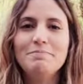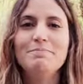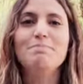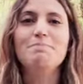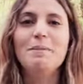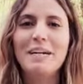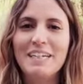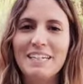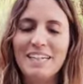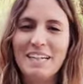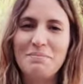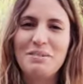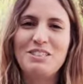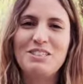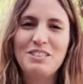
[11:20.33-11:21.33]
Money,
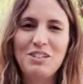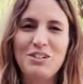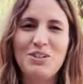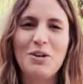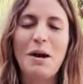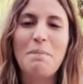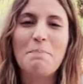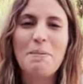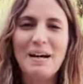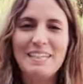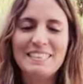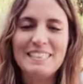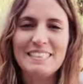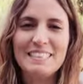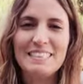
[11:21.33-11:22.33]
material,
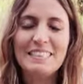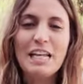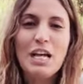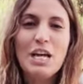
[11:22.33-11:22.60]
abundance.